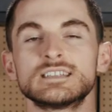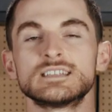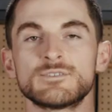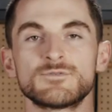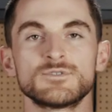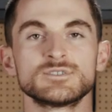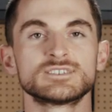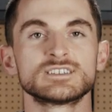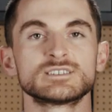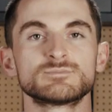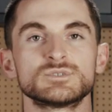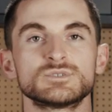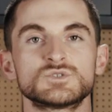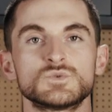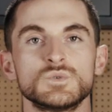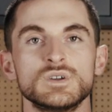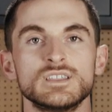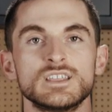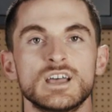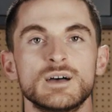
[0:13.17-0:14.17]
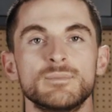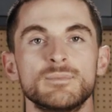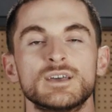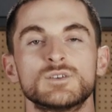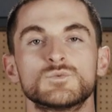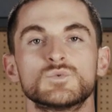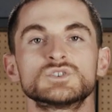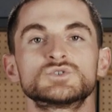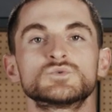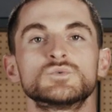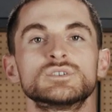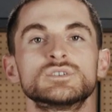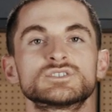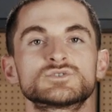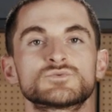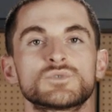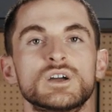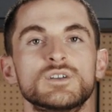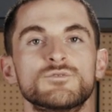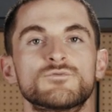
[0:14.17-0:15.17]
differences between them and which one
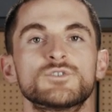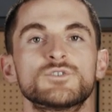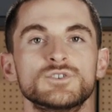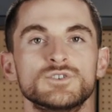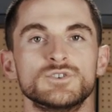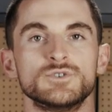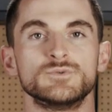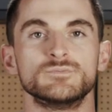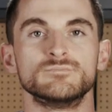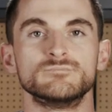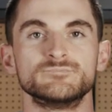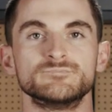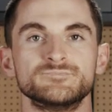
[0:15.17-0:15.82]
is right for you?